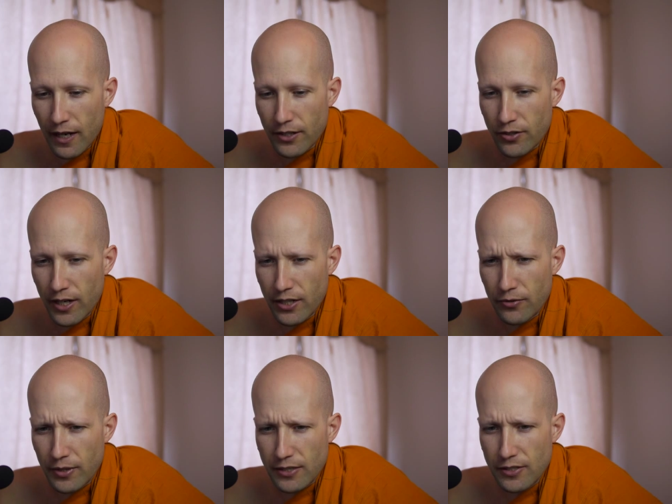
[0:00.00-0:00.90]
I tried
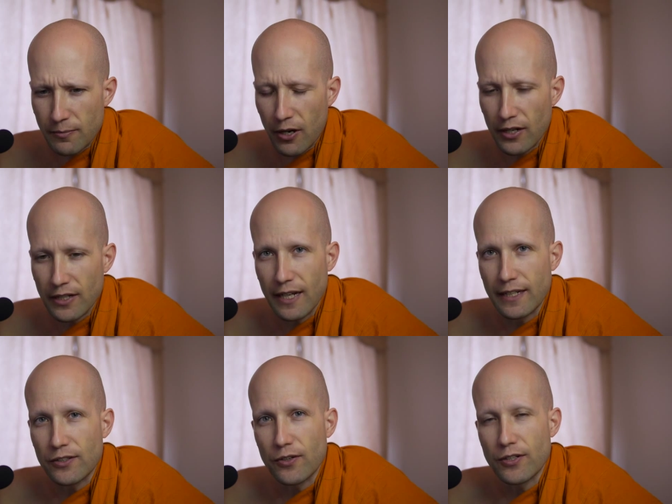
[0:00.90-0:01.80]
doing some
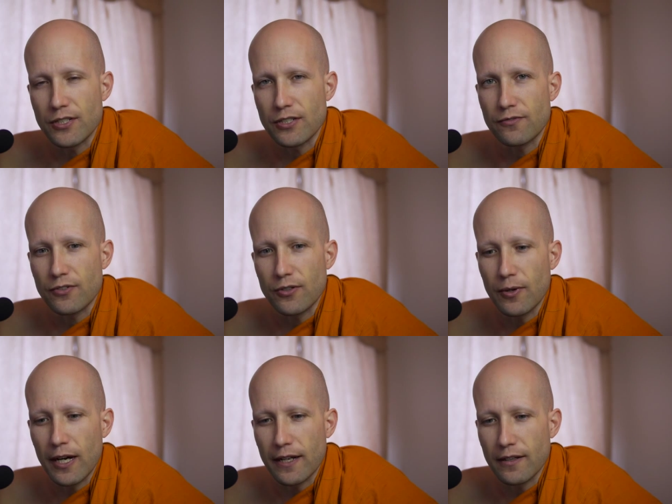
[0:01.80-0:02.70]
online courses for a
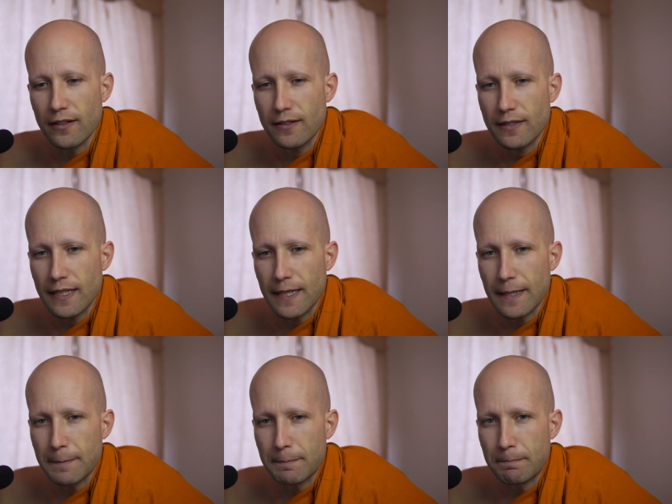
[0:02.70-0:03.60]
while.
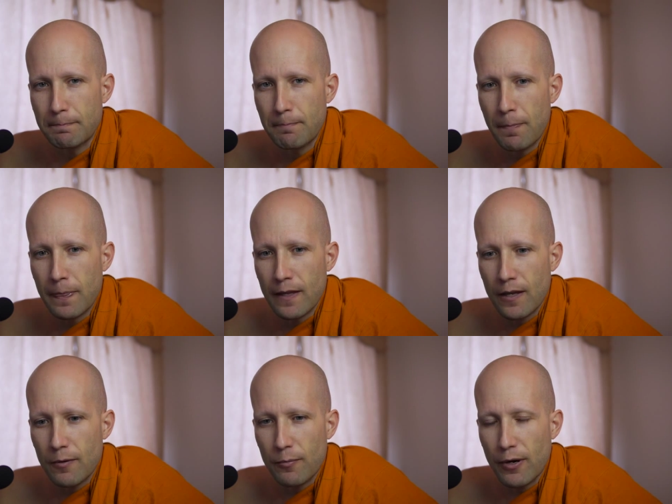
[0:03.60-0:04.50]
Um, I
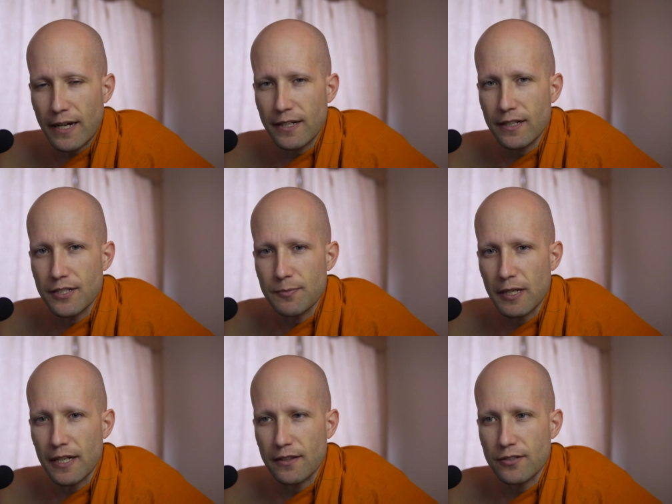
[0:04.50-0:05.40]
mean, practically
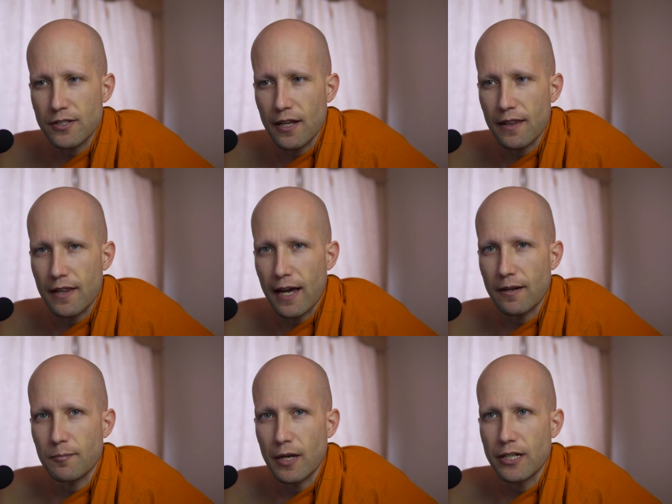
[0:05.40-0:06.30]
speaking, there's not
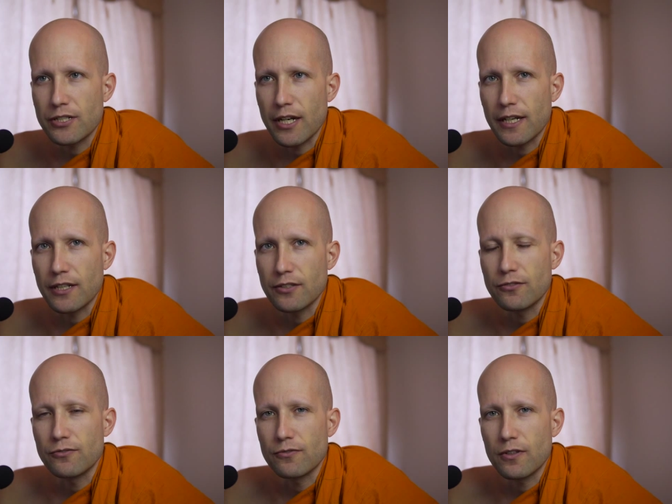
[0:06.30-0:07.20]
that much I can
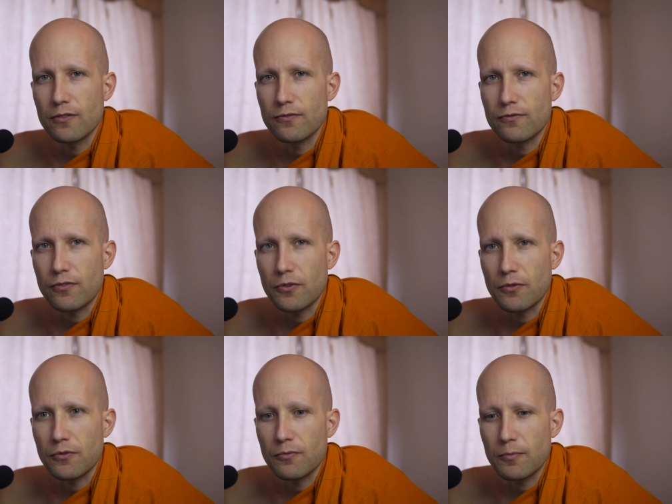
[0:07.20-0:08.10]
do
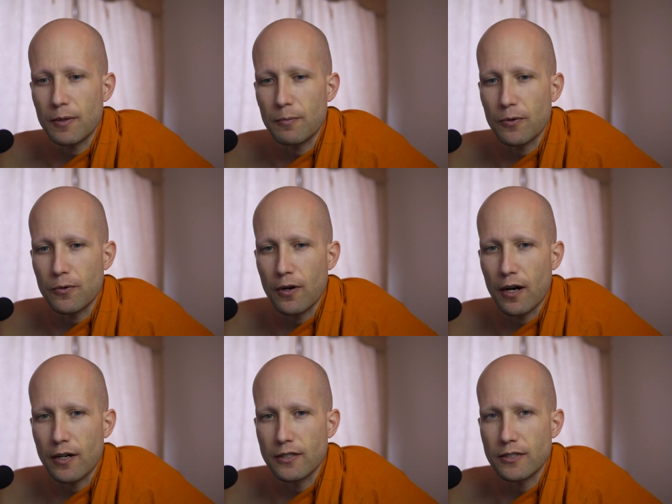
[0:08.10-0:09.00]
for people who
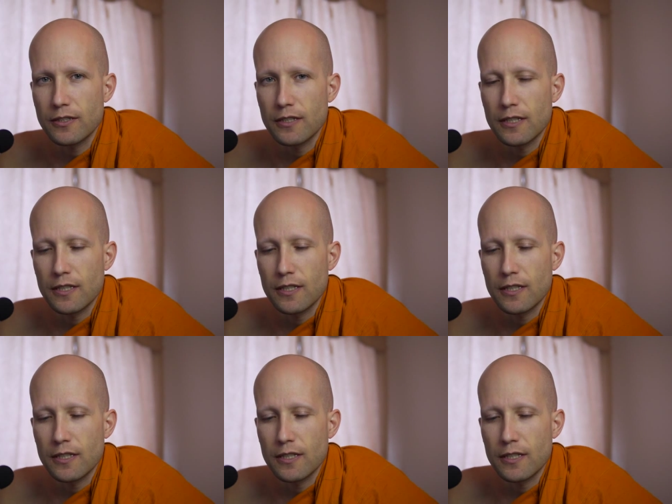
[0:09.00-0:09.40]
aren't